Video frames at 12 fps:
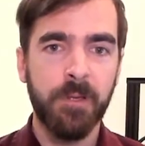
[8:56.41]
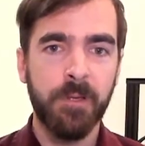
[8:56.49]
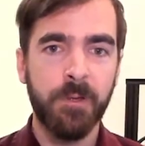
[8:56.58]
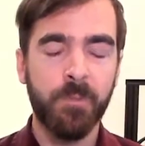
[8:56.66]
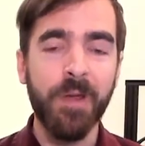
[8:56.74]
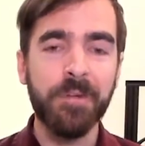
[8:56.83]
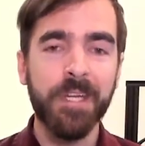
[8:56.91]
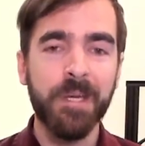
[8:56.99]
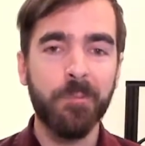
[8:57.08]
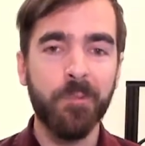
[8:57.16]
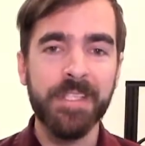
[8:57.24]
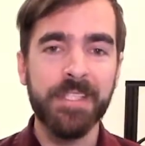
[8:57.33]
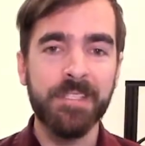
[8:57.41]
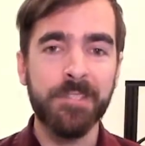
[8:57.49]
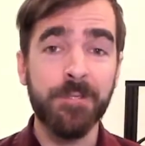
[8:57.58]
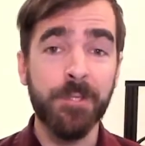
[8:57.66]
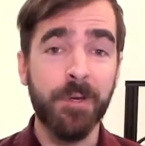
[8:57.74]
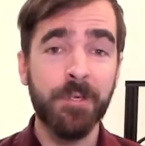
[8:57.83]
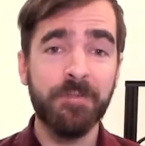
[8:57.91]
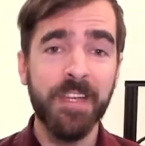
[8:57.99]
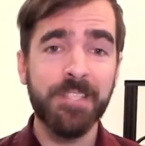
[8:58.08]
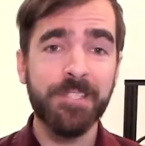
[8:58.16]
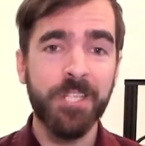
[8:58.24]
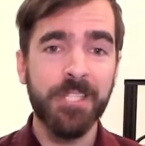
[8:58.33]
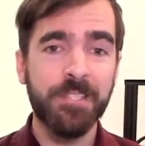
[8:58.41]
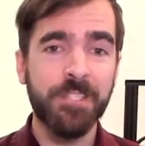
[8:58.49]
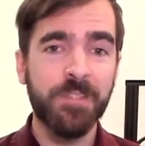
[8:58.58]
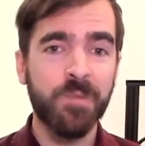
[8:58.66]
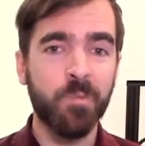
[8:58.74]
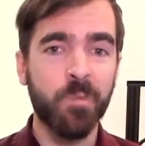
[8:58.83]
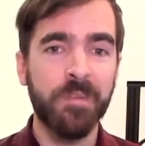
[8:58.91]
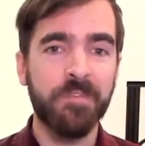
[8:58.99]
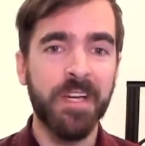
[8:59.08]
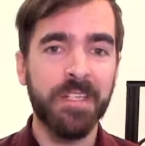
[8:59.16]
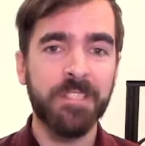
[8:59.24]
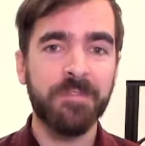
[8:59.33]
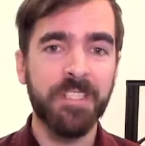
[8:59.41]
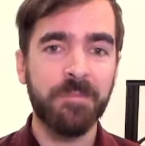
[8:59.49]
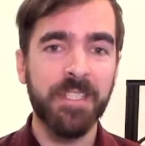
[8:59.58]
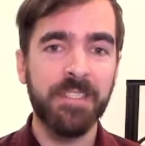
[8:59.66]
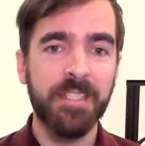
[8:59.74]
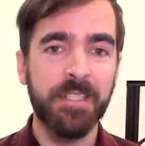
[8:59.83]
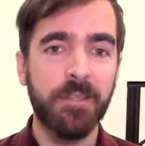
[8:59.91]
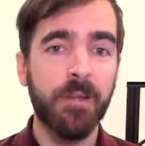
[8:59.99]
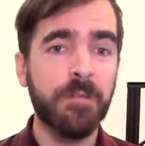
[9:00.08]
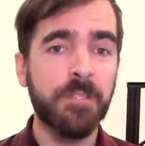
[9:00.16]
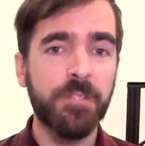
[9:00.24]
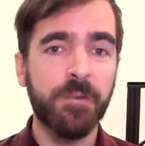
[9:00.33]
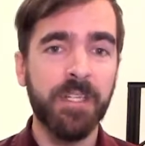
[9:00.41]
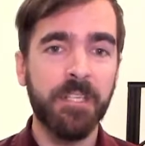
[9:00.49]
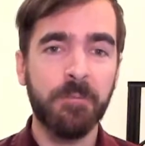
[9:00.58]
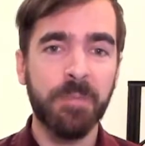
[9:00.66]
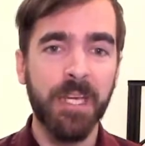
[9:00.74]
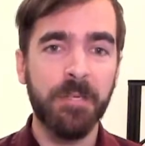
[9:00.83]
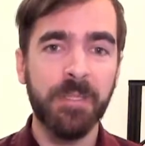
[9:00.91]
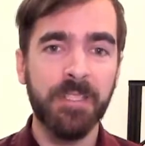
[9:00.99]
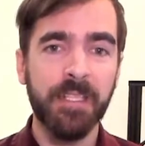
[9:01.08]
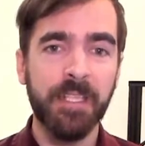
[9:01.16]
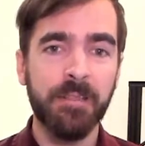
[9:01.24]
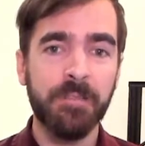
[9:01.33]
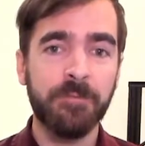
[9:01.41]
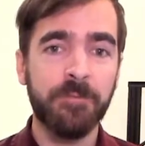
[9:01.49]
Rounding up recent user interface changes, we've got developments in large screen compatibility,